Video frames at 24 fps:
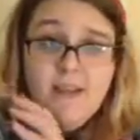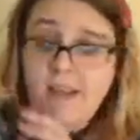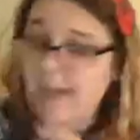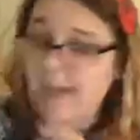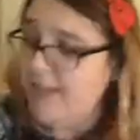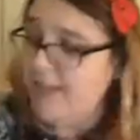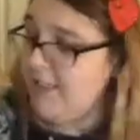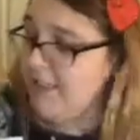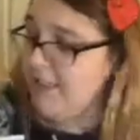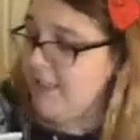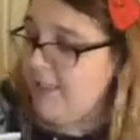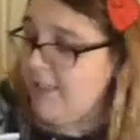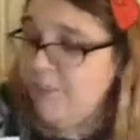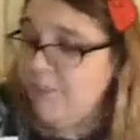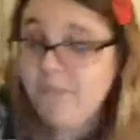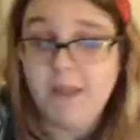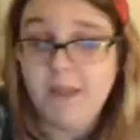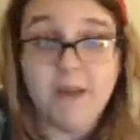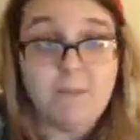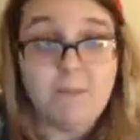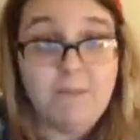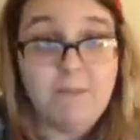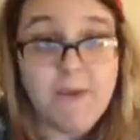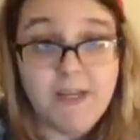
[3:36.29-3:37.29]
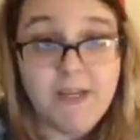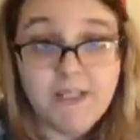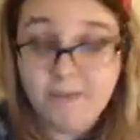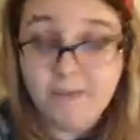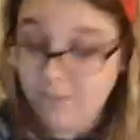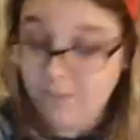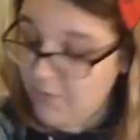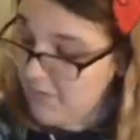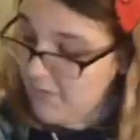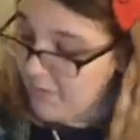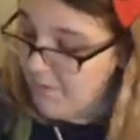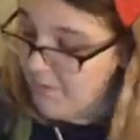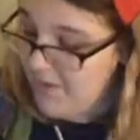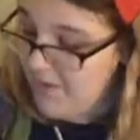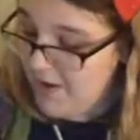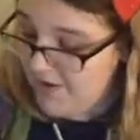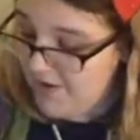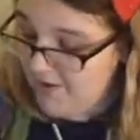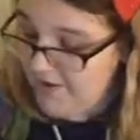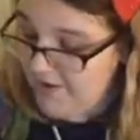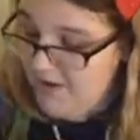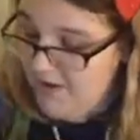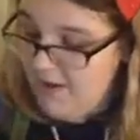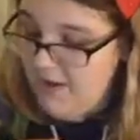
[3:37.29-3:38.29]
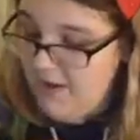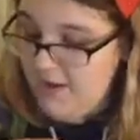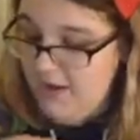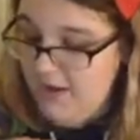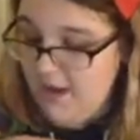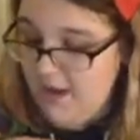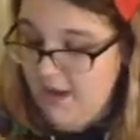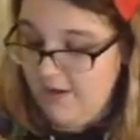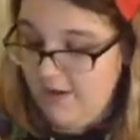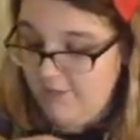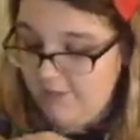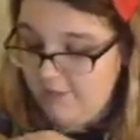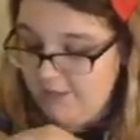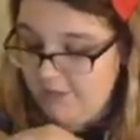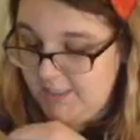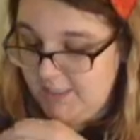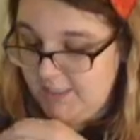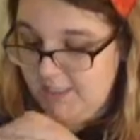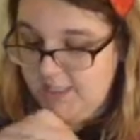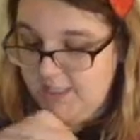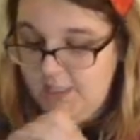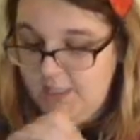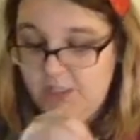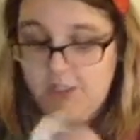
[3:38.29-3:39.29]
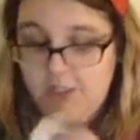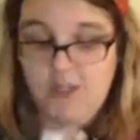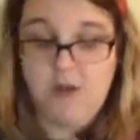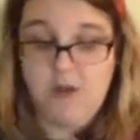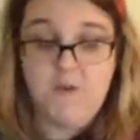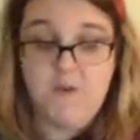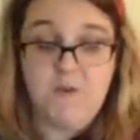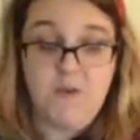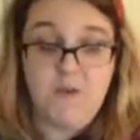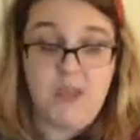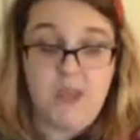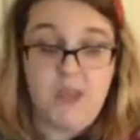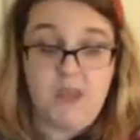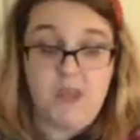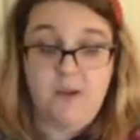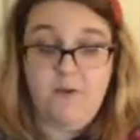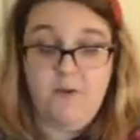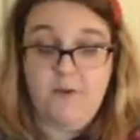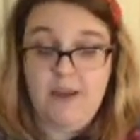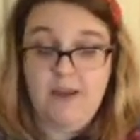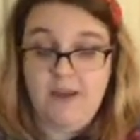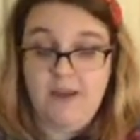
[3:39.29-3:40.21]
into something a bit more fun. I will just show you.